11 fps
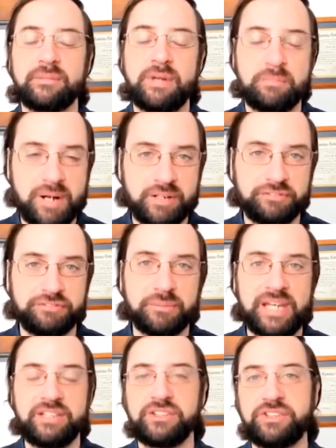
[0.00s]

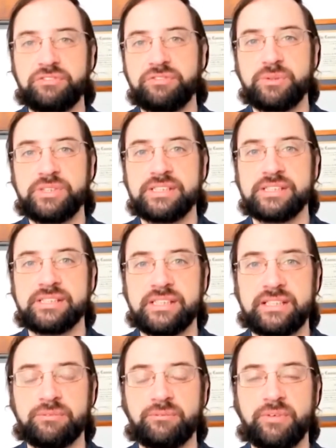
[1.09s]
apart from energy, food,
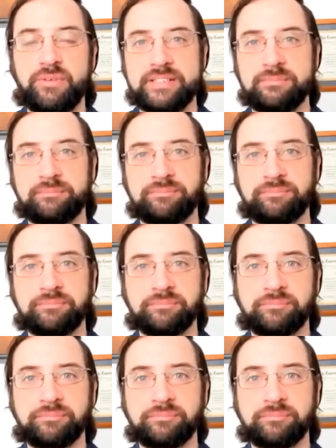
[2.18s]
and rent.